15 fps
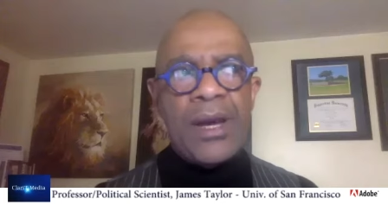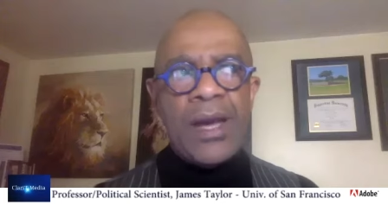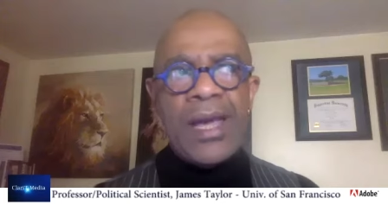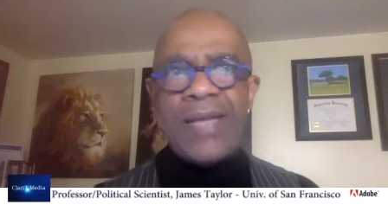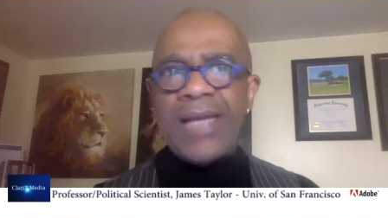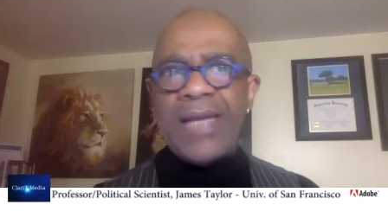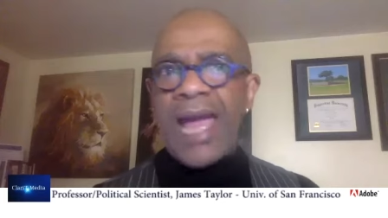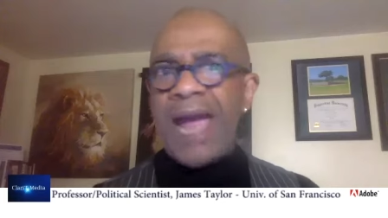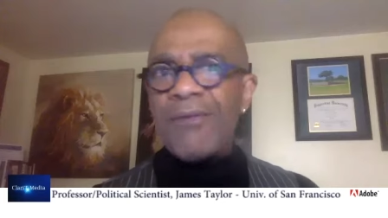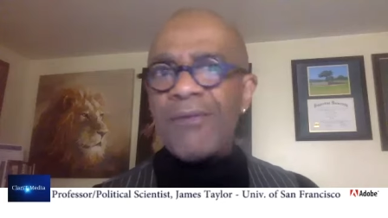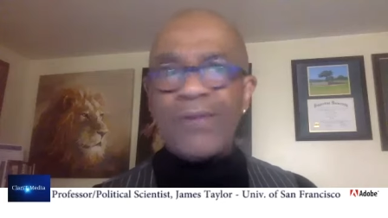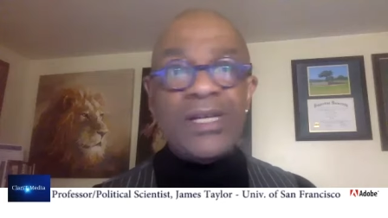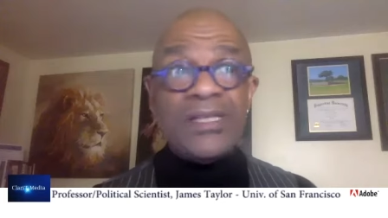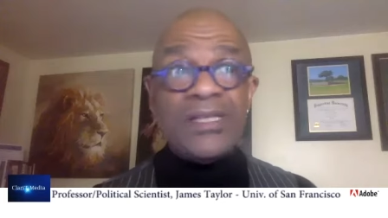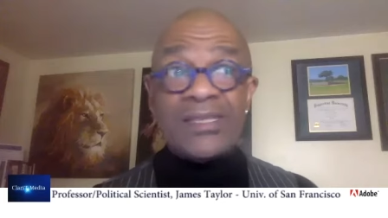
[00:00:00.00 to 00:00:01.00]
in
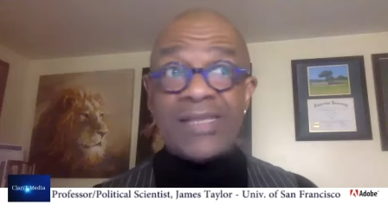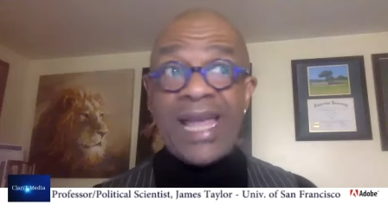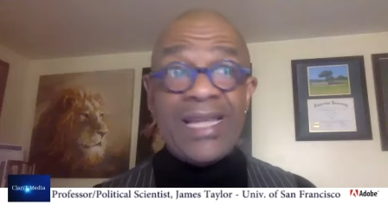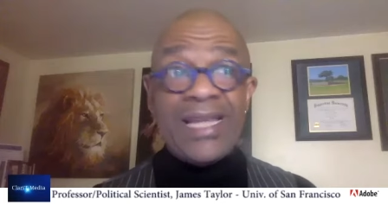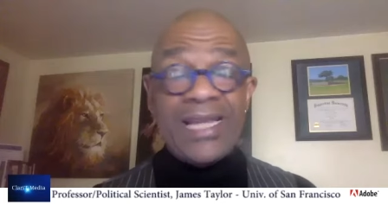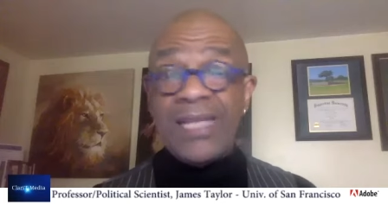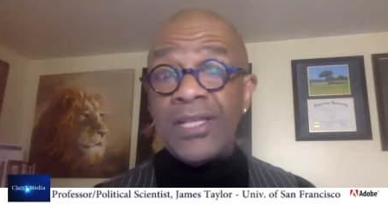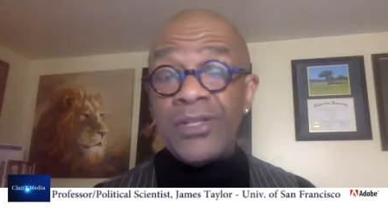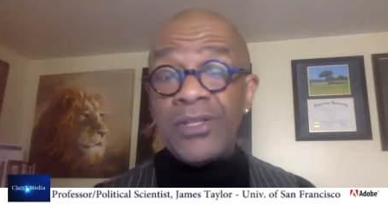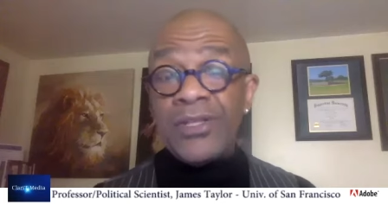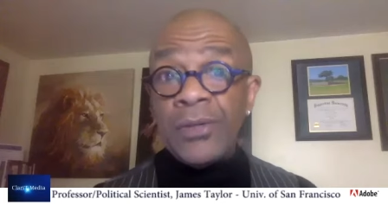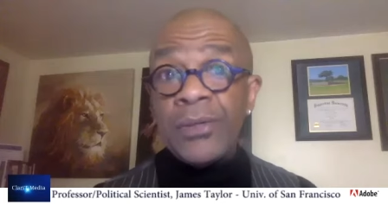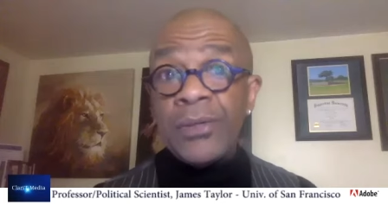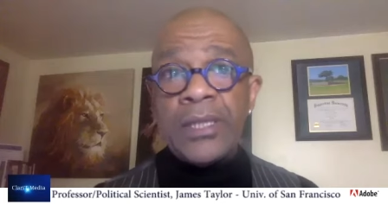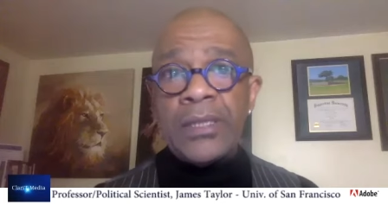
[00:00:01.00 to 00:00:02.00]
every state in the
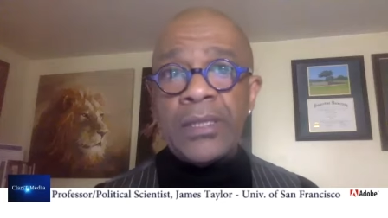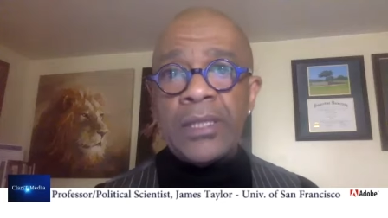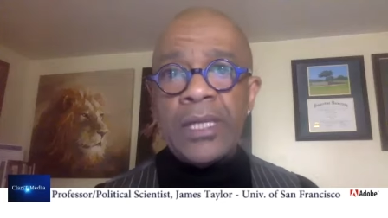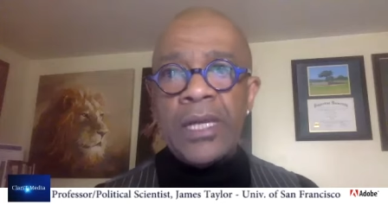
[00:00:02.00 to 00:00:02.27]
union